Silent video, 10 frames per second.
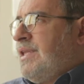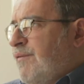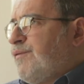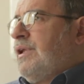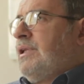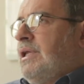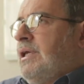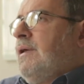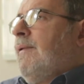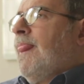
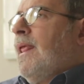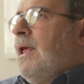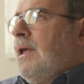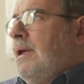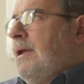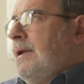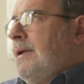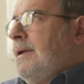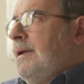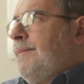definitely
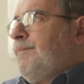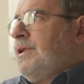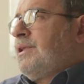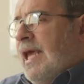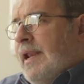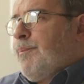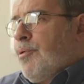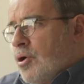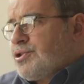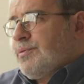it can
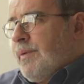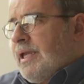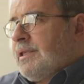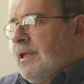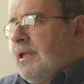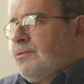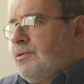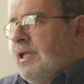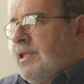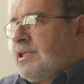approximate to
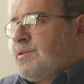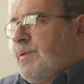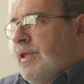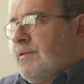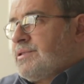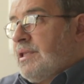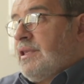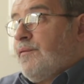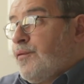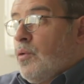that experience, and
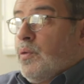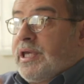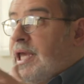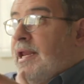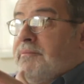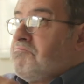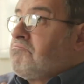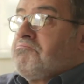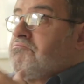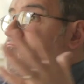therefore we can
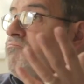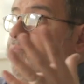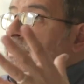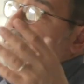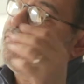build